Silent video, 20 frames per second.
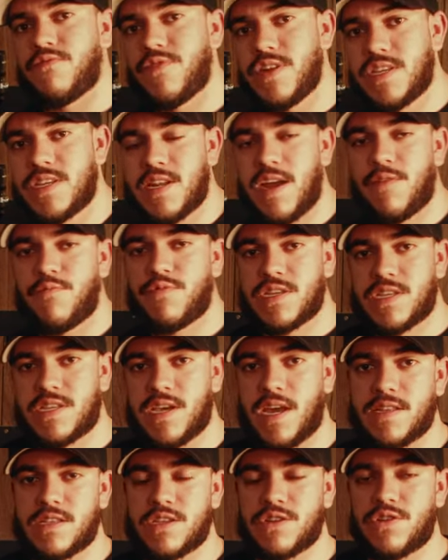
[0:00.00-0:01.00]
reason I
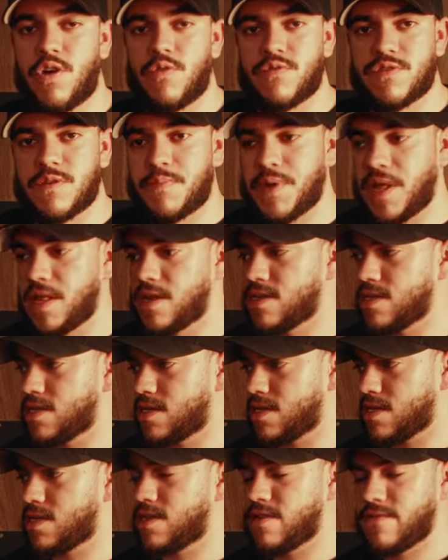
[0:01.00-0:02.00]
decided to go with the Pelican
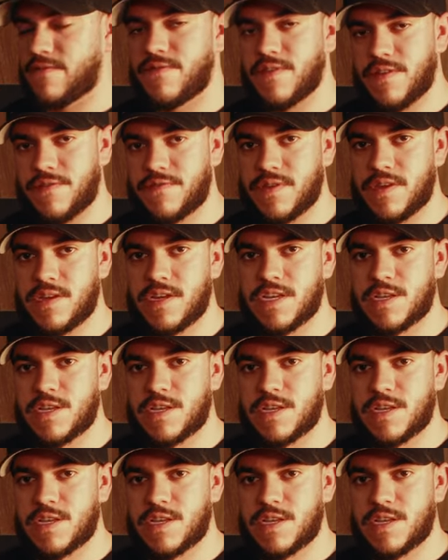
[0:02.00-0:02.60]
1650